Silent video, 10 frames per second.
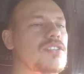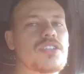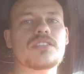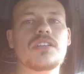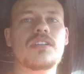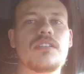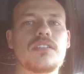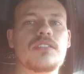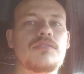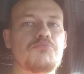Just a
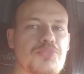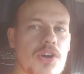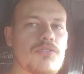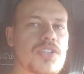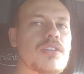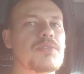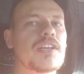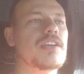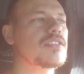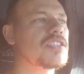little pro tip,
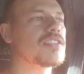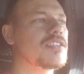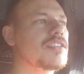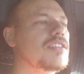I guess.